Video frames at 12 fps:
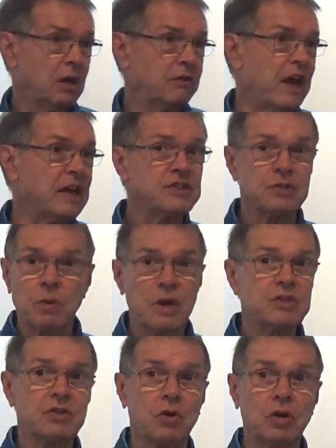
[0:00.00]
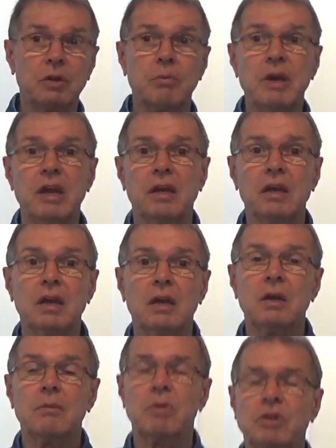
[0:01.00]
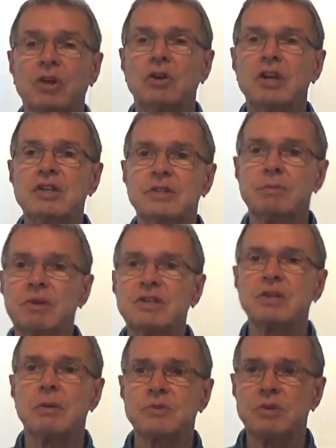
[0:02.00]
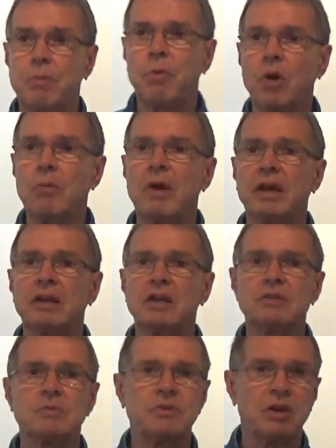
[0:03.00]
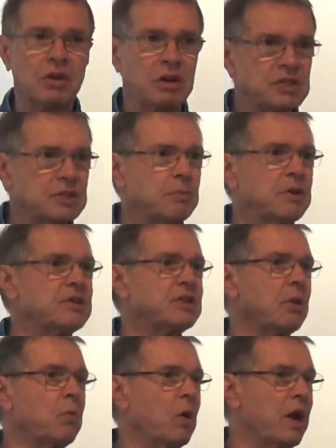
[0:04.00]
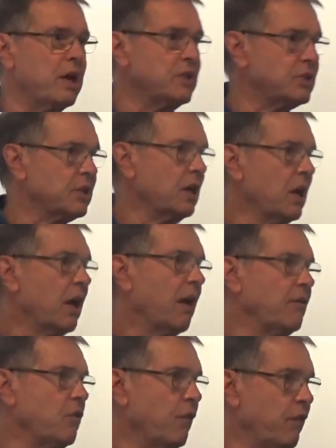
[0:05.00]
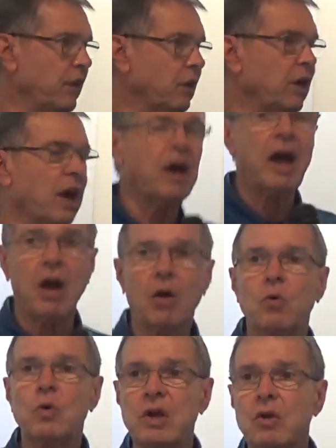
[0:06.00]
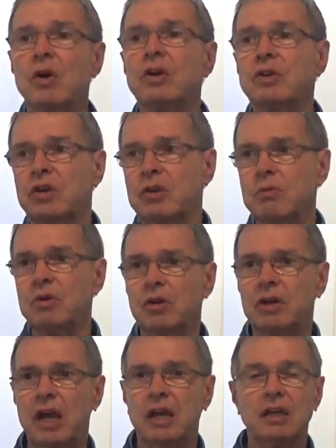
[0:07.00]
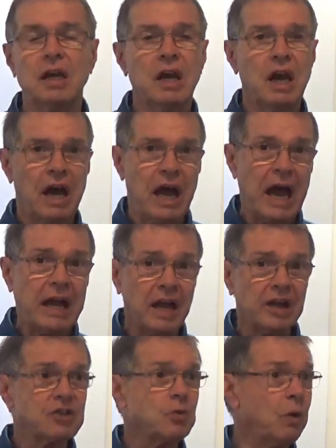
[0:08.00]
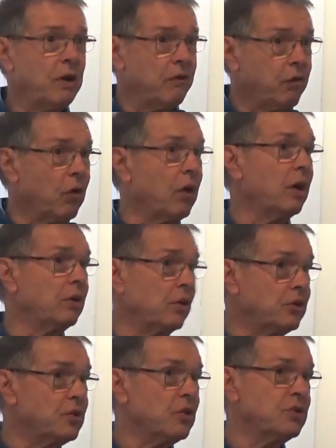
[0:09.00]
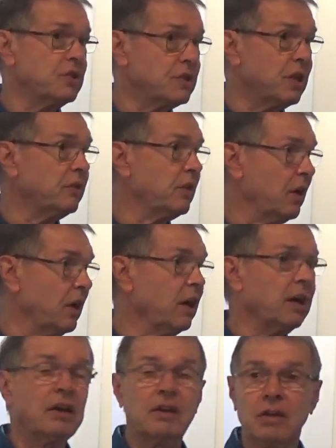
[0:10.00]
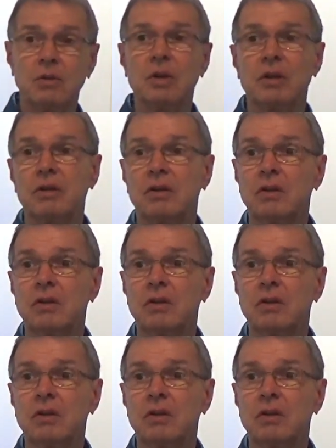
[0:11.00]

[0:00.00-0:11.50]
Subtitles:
That's the way it's going to be. But there needs to be some support mechanisms. There needs to be some ways of you figuring out how are we going to communicate. I got 2,400 churches out there I got to deal with.